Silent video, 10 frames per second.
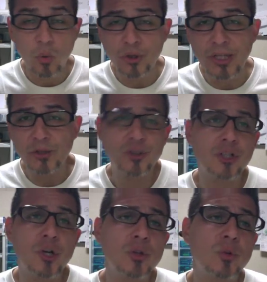word that you
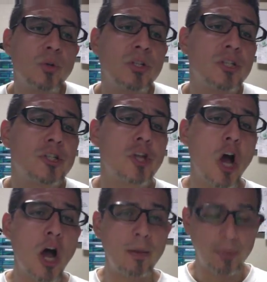should know is the word
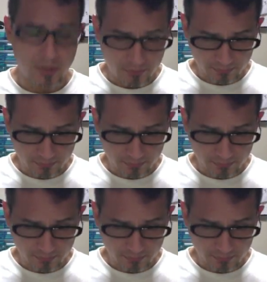snob.